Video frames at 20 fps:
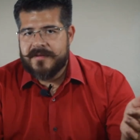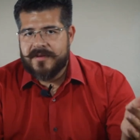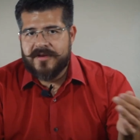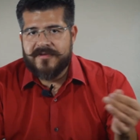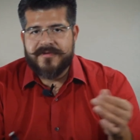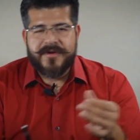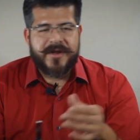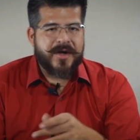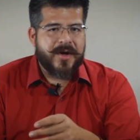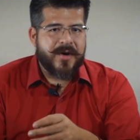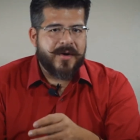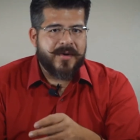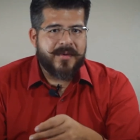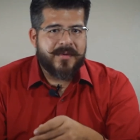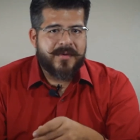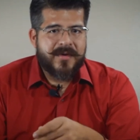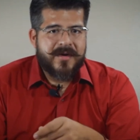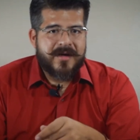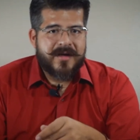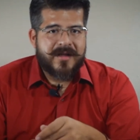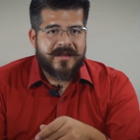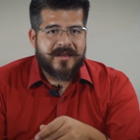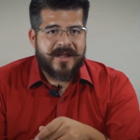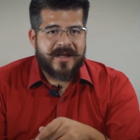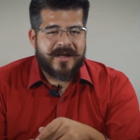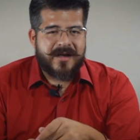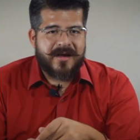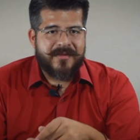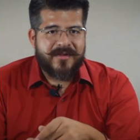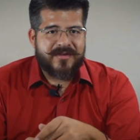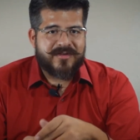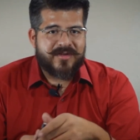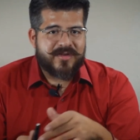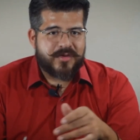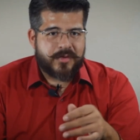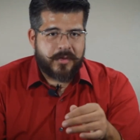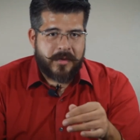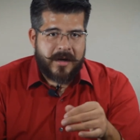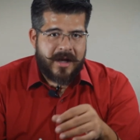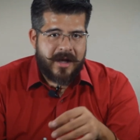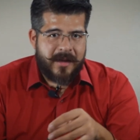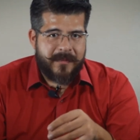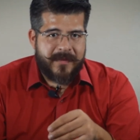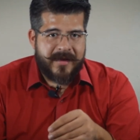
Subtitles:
the video, click on the subscribe